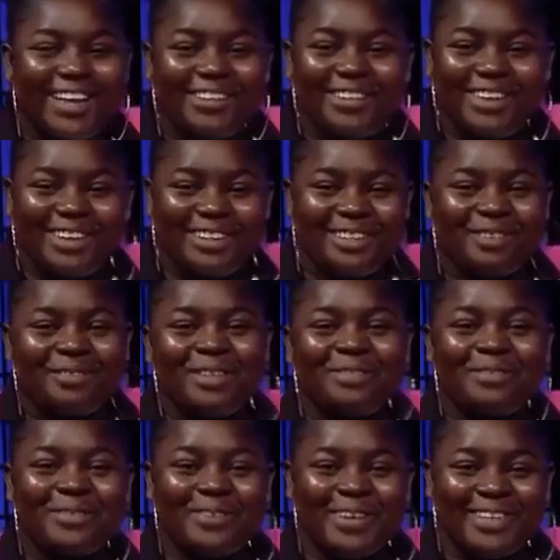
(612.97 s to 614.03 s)
And thank you so much
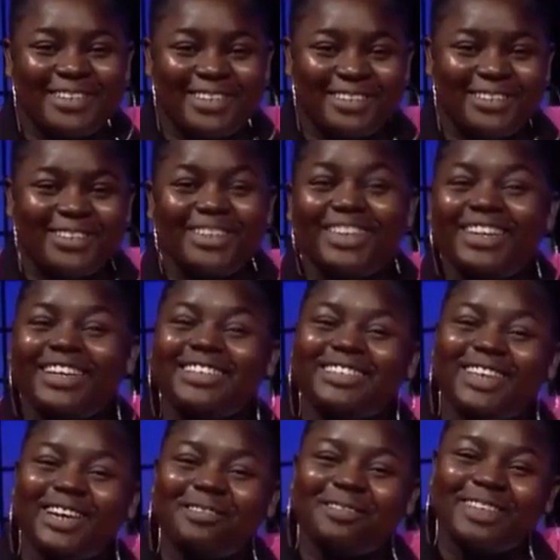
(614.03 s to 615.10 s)
for watching. Tune in next
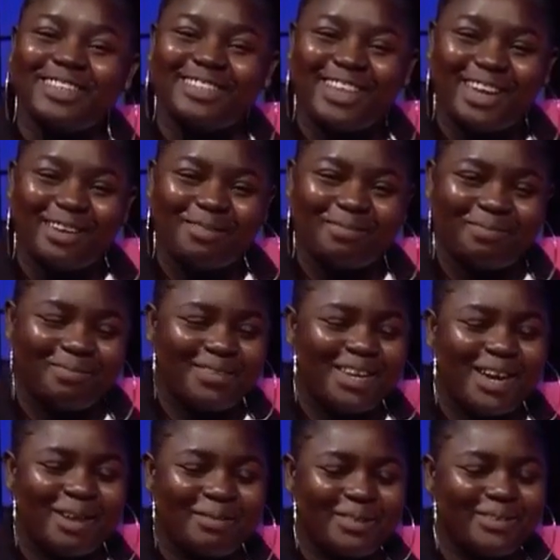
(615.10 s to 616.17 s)
time for the same
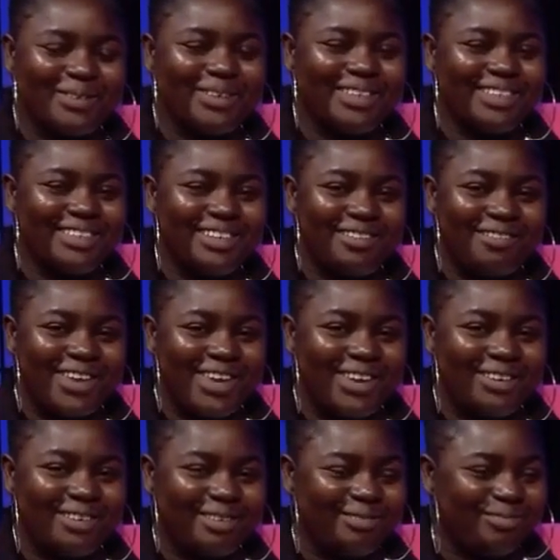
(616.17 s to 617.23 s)
episode. Thank
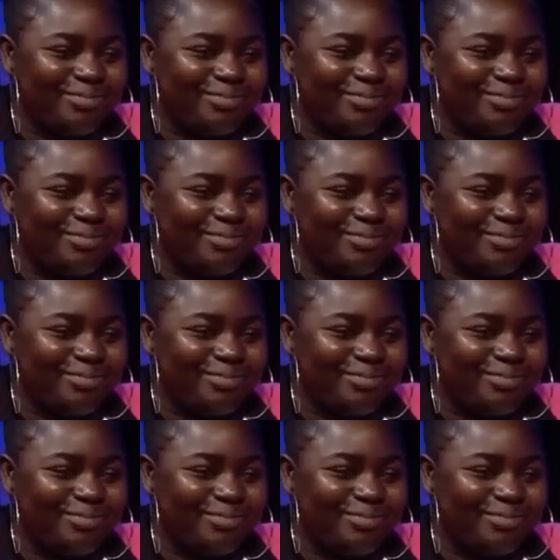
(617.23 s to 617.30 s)
you.